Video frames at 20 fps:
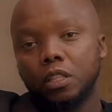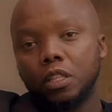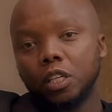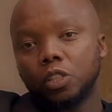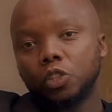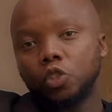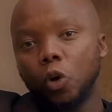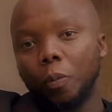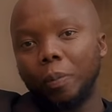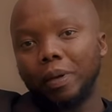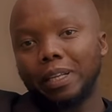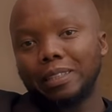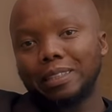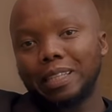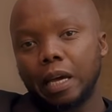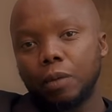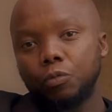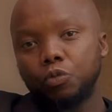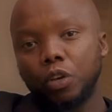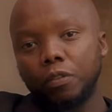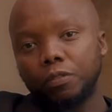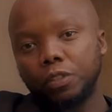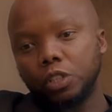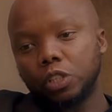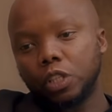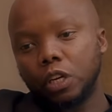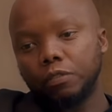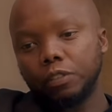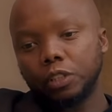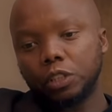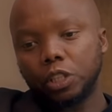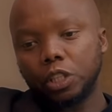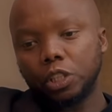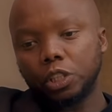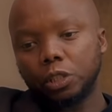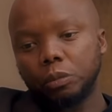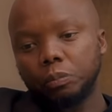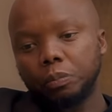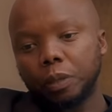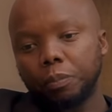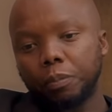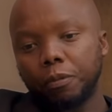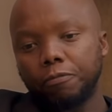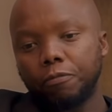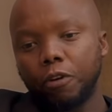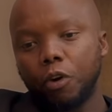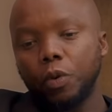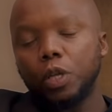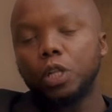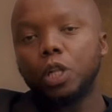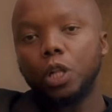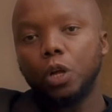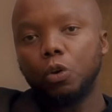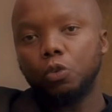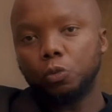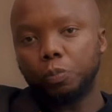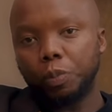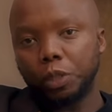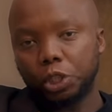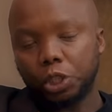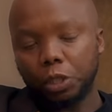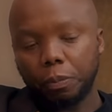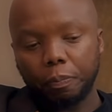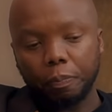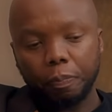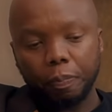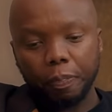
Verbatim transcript: there's no better time to have this conversation. But before we close, Bishop,